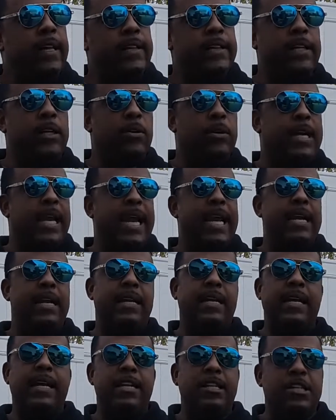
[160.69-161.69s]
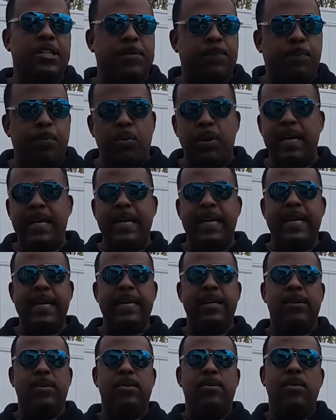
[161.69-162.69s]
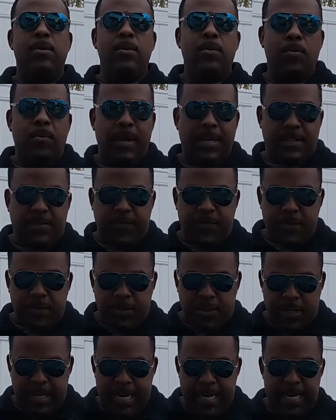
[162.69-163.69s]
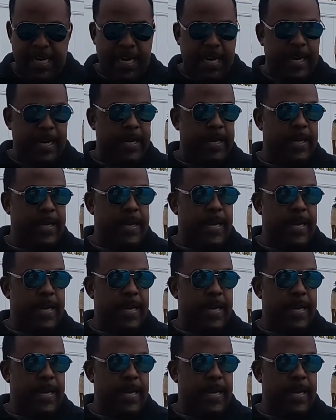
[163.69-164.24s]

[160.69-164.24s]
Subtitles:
located in Spring Hill, West Virginia.